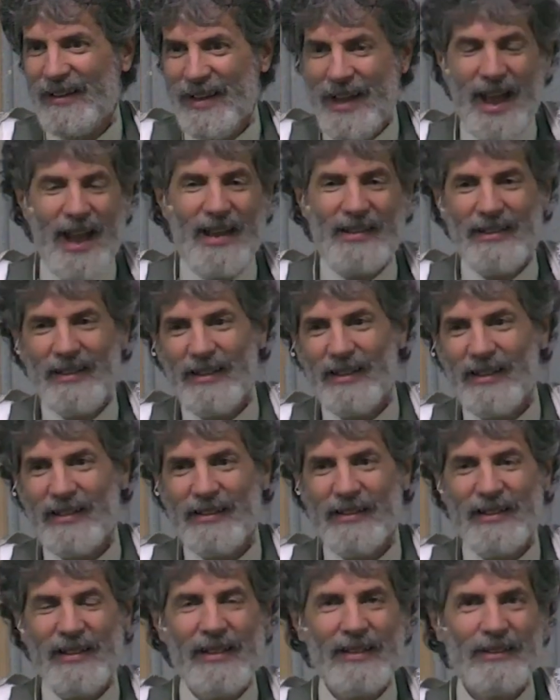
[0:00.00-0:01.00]
Yeah, and,
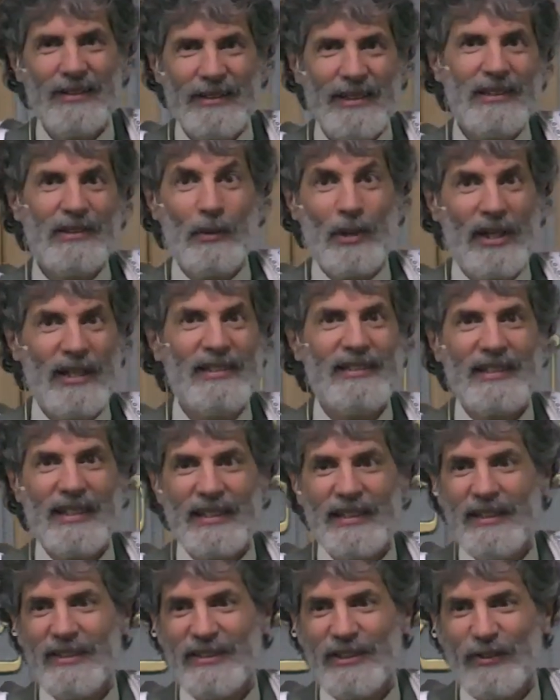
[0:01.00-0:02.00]
uh, at least, well, he's
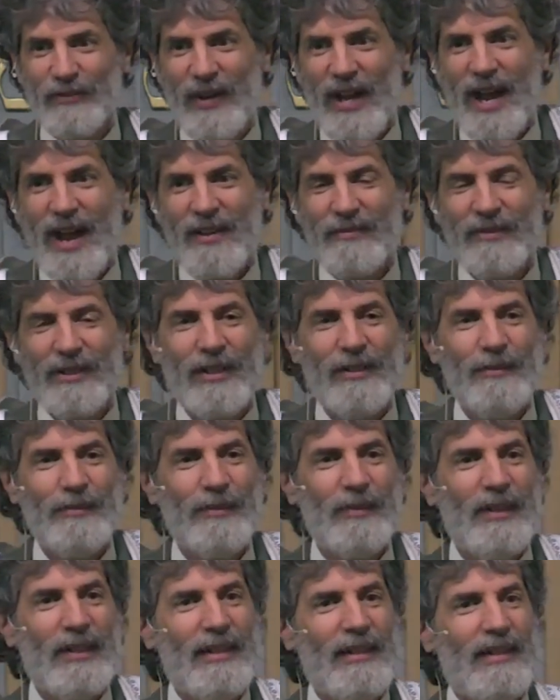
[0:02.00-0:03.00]
thinking he'll survive, you
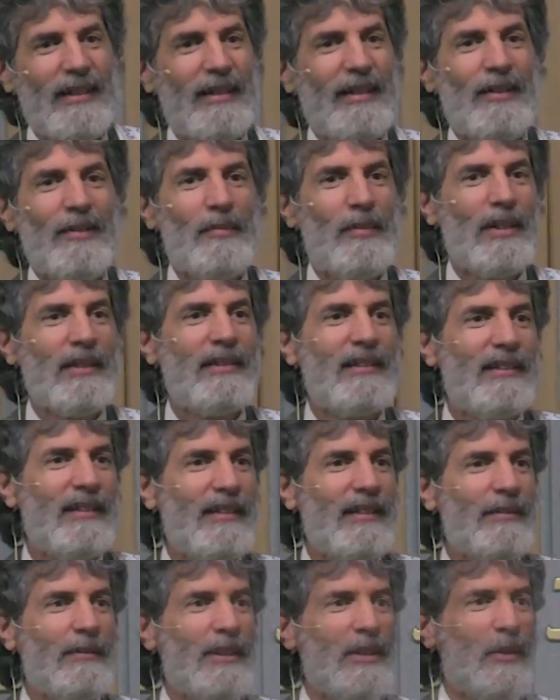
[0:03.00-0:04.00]
know.
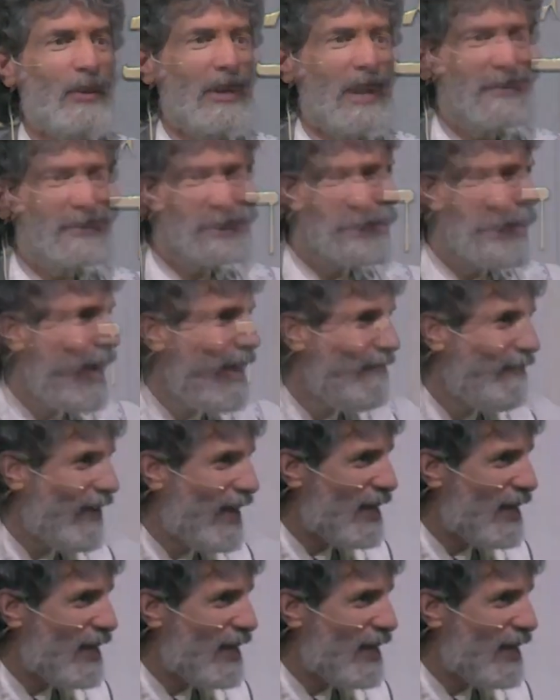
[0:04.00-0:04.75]
But, but he won't have his wife